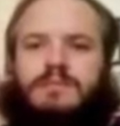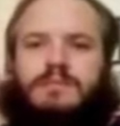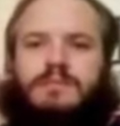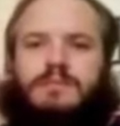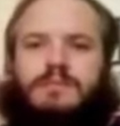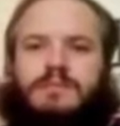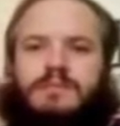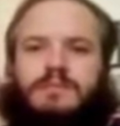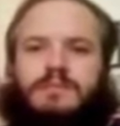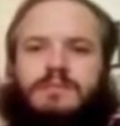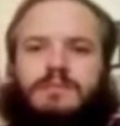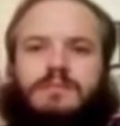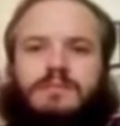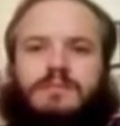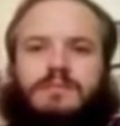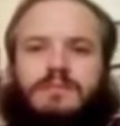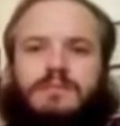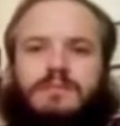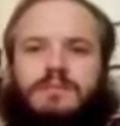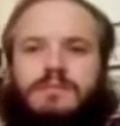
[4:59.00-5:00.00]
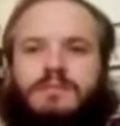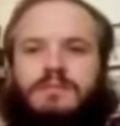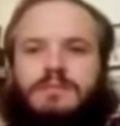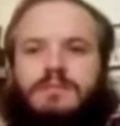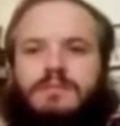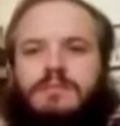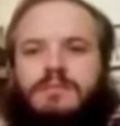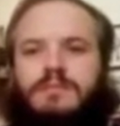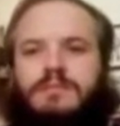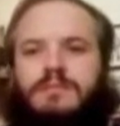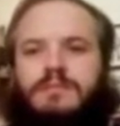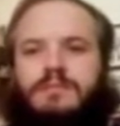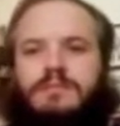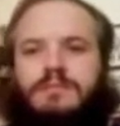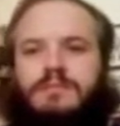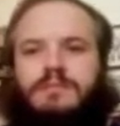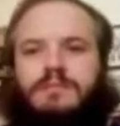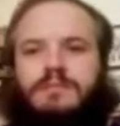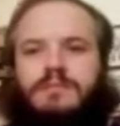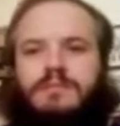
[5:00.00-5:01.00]

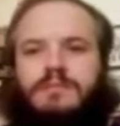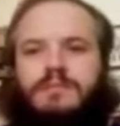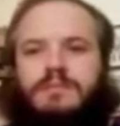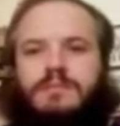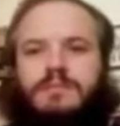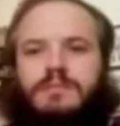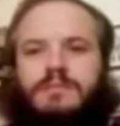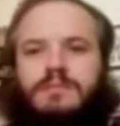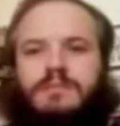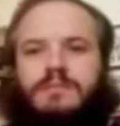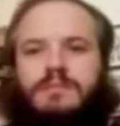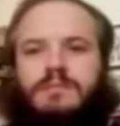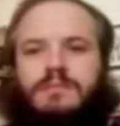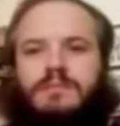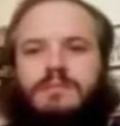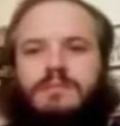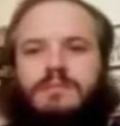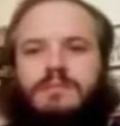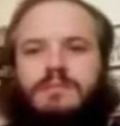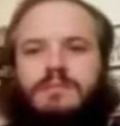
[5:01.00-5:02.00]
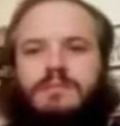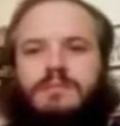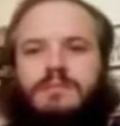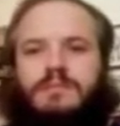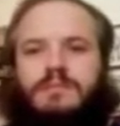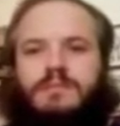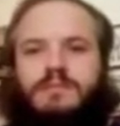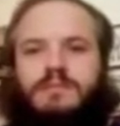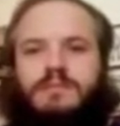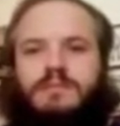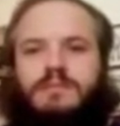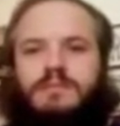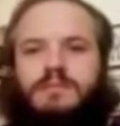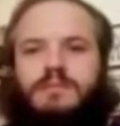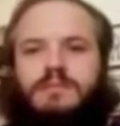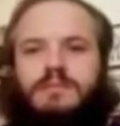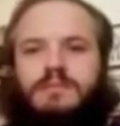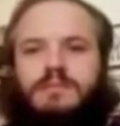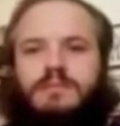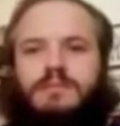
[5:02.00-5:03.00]

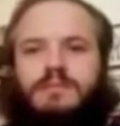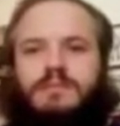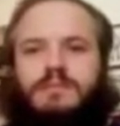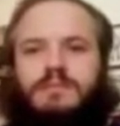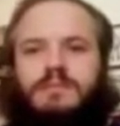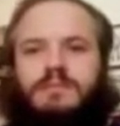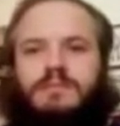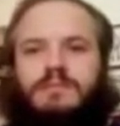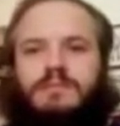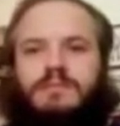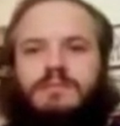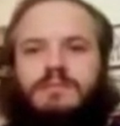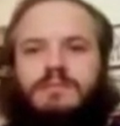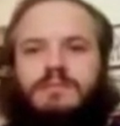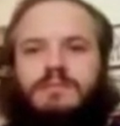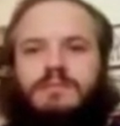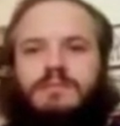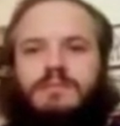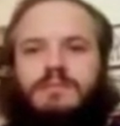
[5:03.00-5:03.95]
(not speaking)